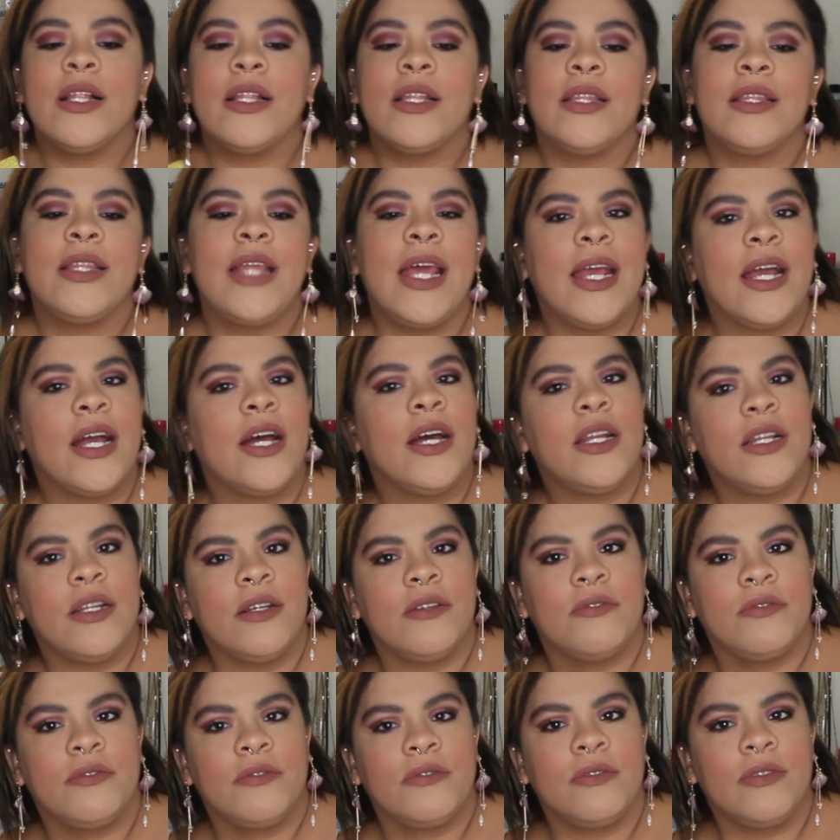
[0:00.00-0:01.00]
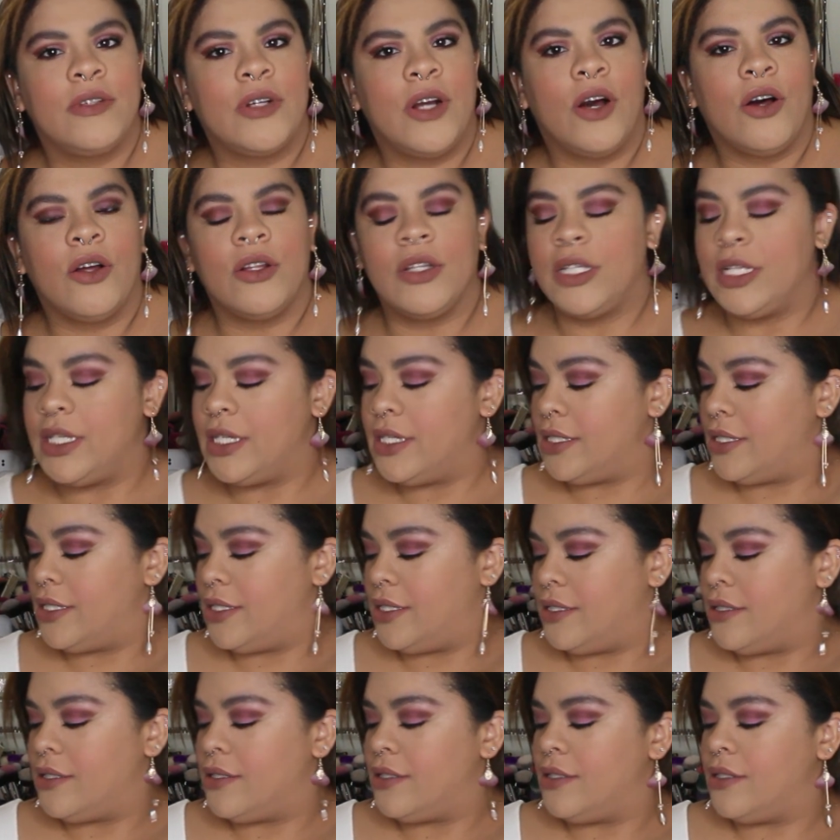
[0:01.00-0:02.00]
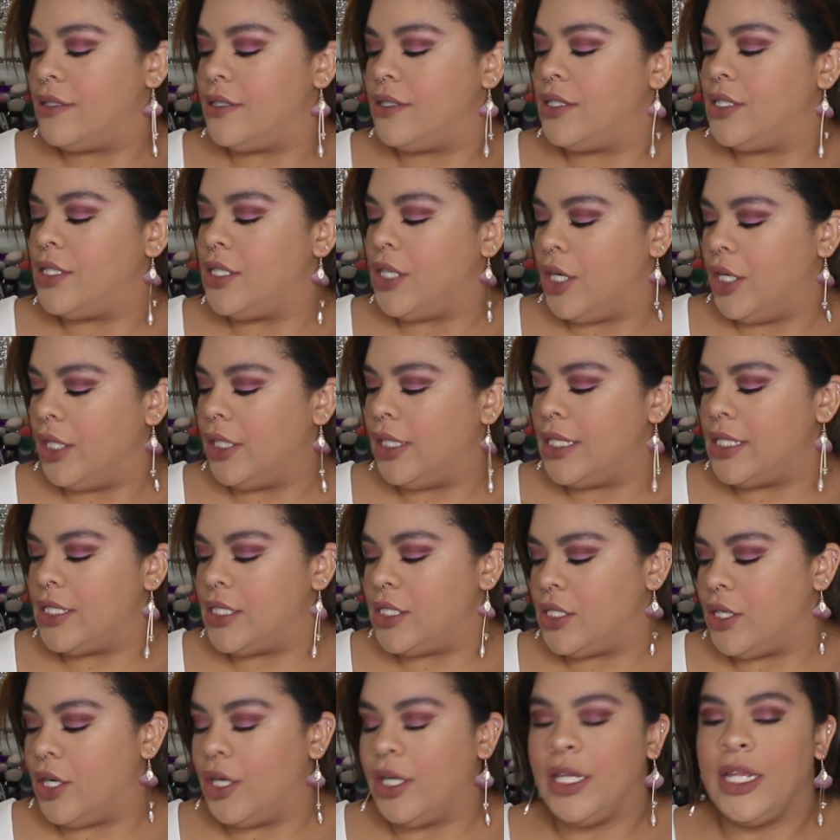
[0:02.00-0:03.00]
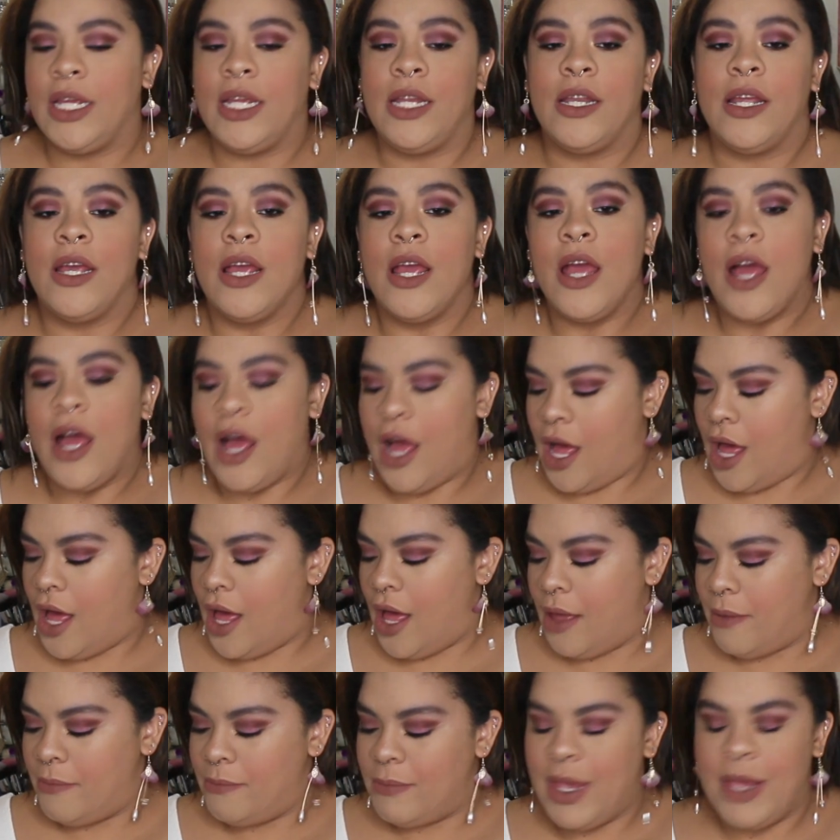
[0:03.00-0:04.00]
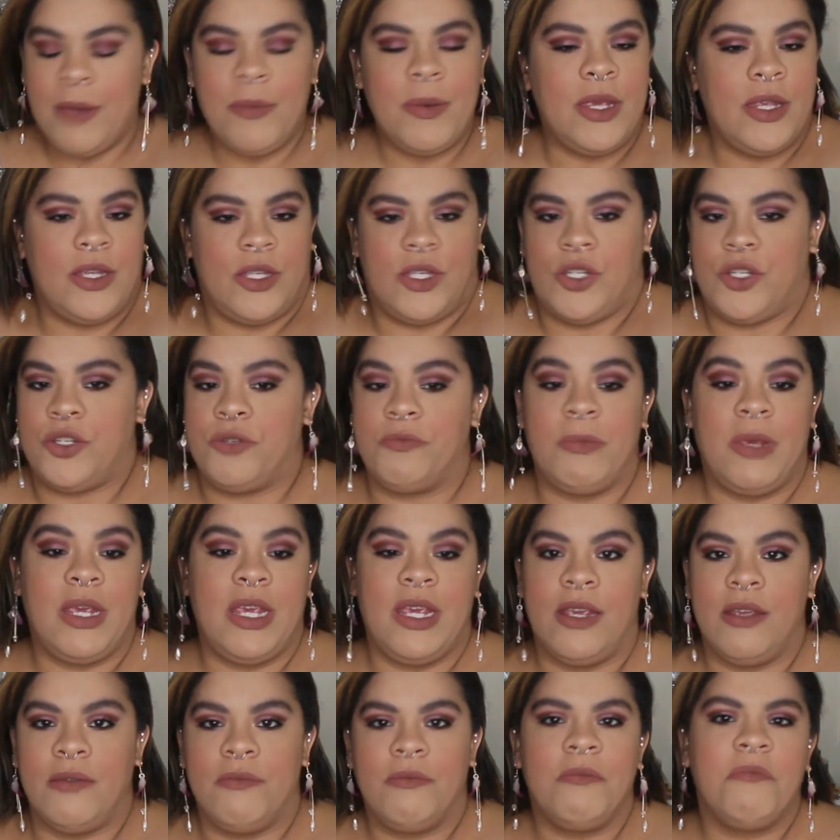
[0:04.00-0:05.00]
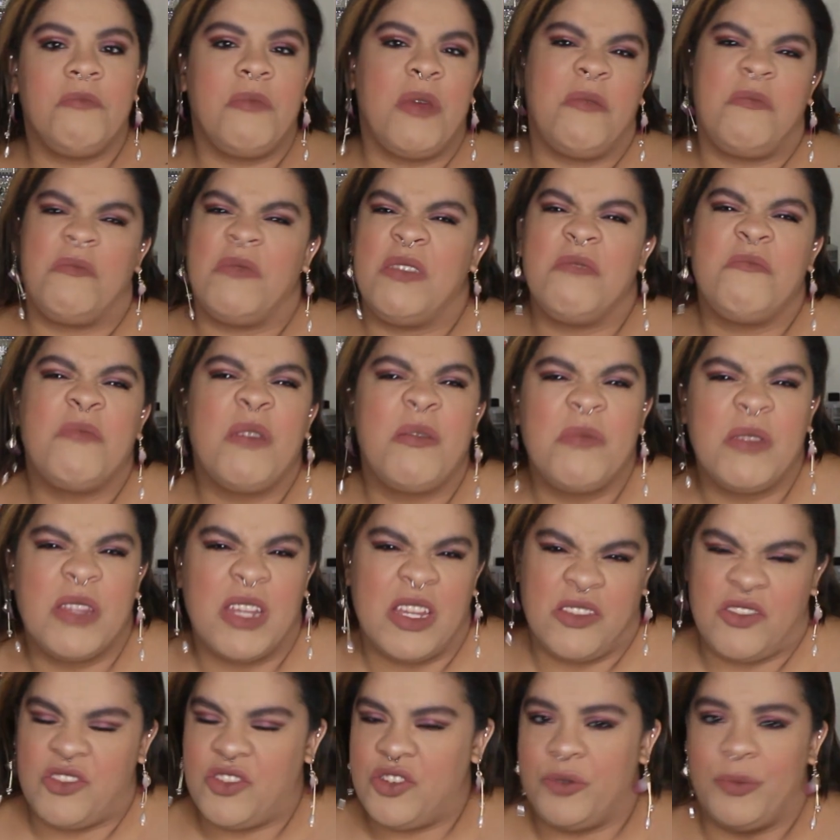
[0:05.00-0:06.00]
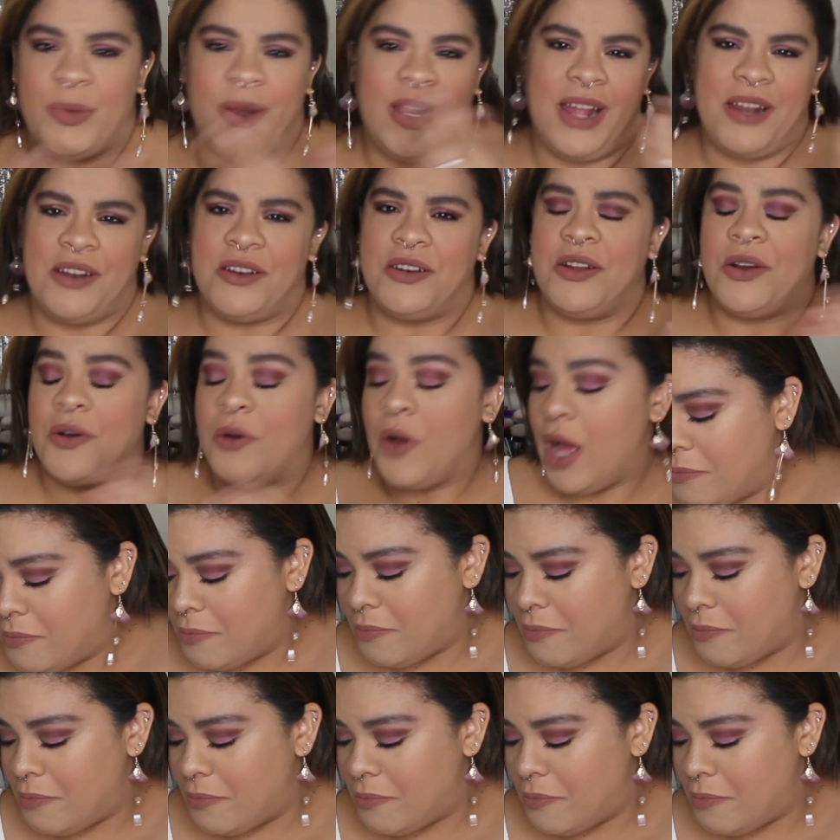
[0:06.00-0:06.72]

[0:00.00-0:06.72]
They could have called this Tartelette Startlet. Maybe just me. Maybe that's stupid. I don't know.